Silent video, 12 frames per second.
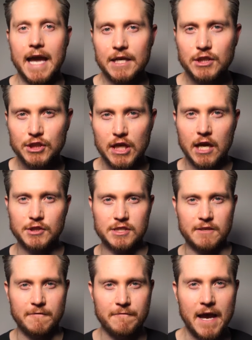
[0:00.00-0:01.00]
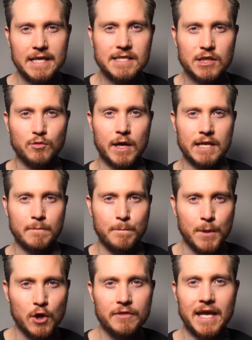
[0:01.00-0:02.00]
The Action Challenge is the fastest way to
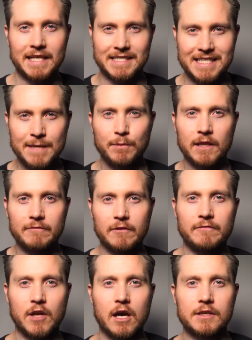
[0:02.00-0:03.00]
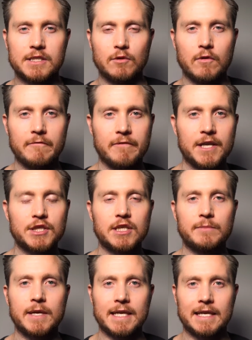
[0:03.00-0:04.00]
build that deep level of knowledge that will
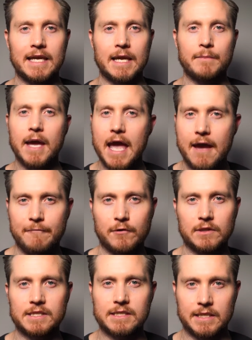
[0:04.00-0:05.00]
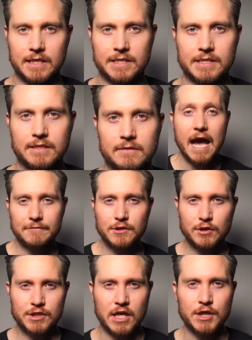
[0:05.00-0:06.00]
eventually make game effortlessly easy. After
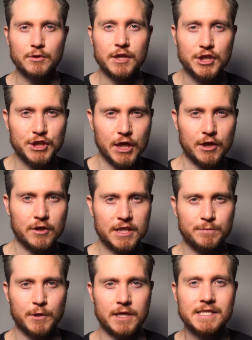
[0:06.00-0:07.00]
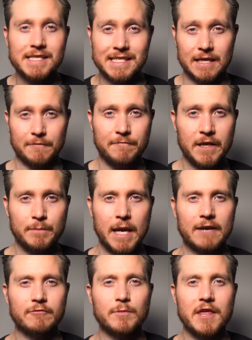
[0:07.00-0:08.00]
you're done, you can share your experiences and get
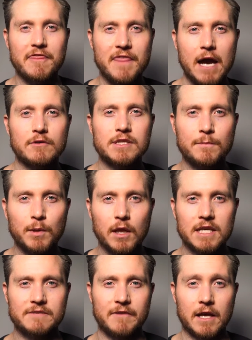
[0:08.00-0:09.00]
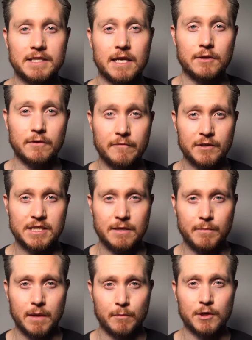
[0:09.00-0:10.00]
feedback from the 1,000+ Valentine
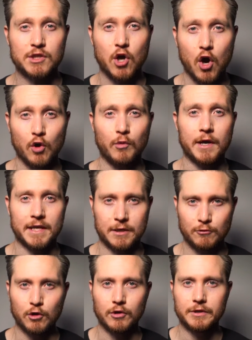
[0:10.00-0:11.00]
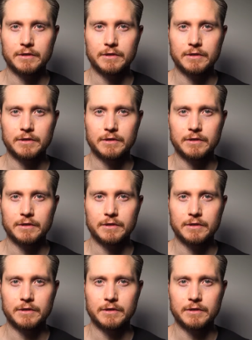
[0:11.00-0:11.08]
University members already enrolled.